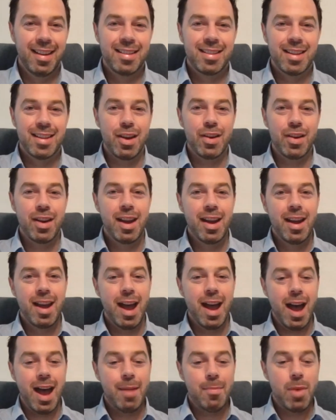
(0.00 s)
So
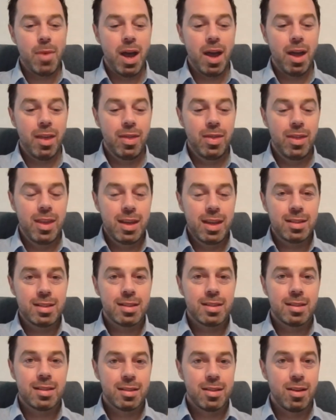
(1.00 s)

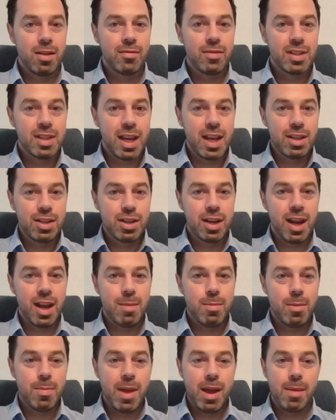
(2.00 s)
this conversation
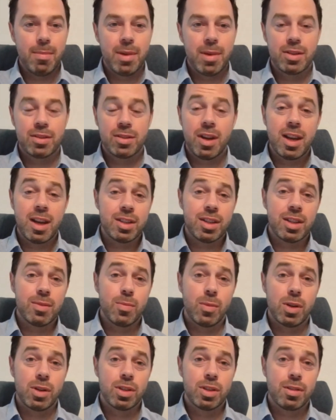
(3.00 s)
came about because I
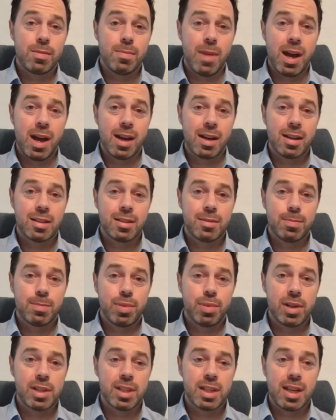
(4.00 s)
actually watched Mark's
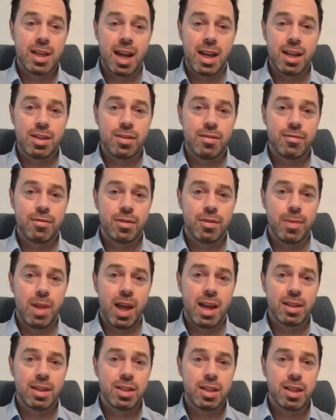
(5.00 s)
presentation from
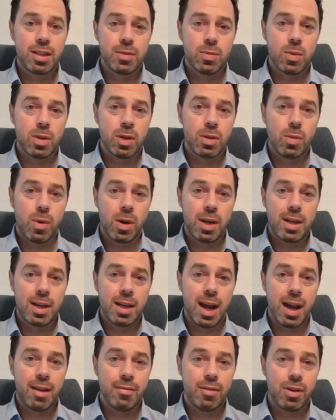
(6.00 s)
last year's Worldwide
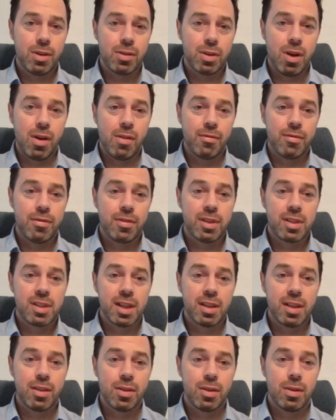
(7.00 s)
Data Vault
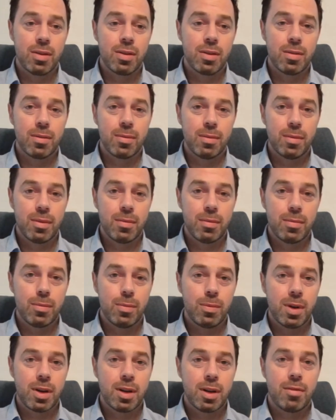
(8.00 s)
conference and thought,
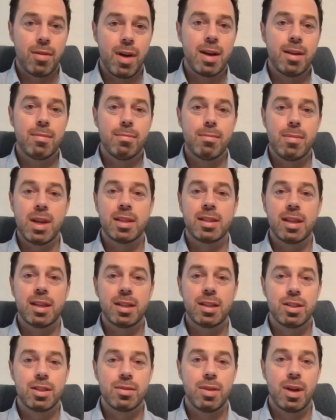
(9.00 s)
what a great
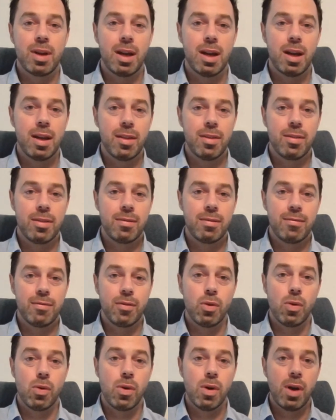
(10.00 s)
message
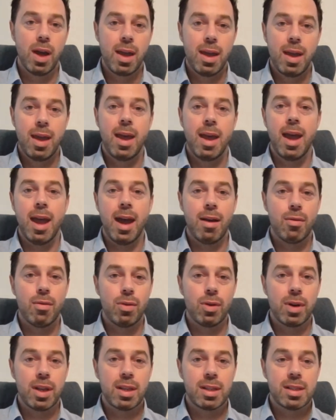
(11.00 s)
for our
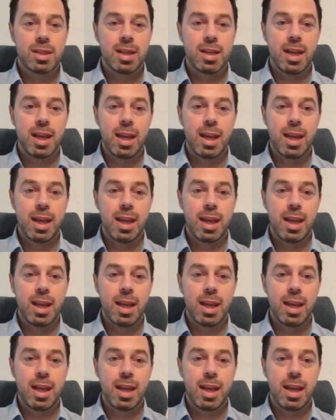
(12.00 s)
audience to